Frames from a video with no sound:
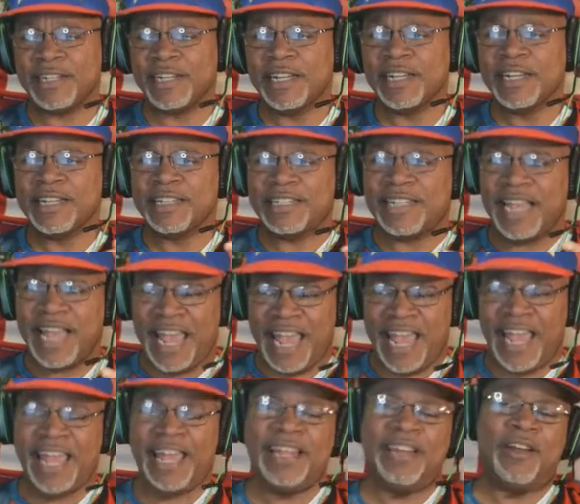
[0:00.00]
to
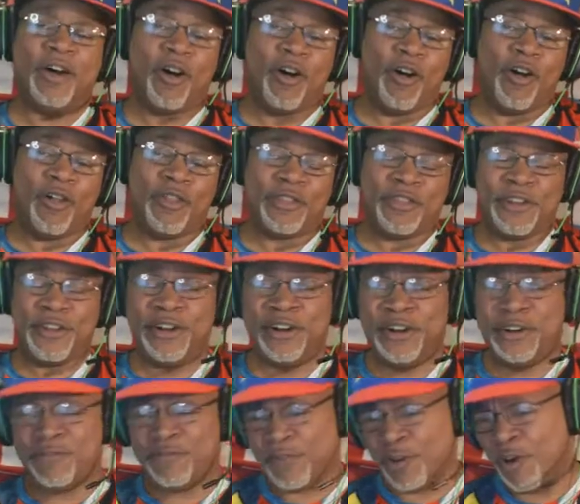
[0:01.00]
end all
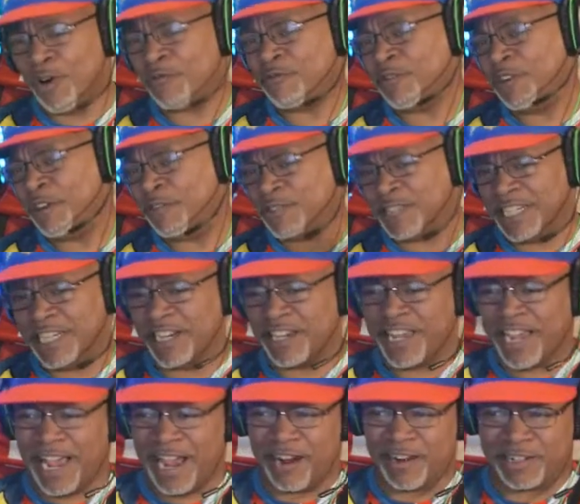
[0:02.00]
third, fourth, fifth tier
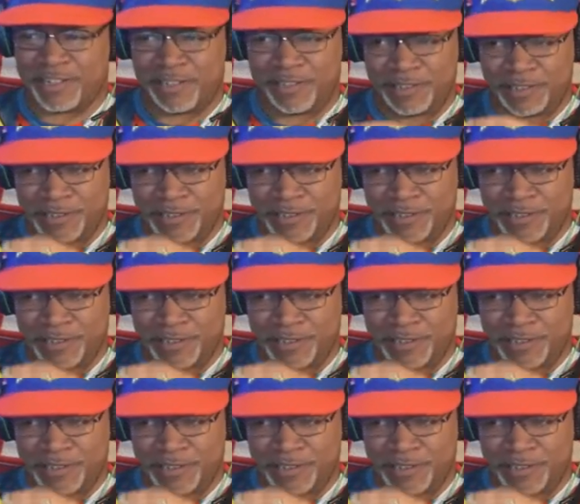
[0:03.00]
characters.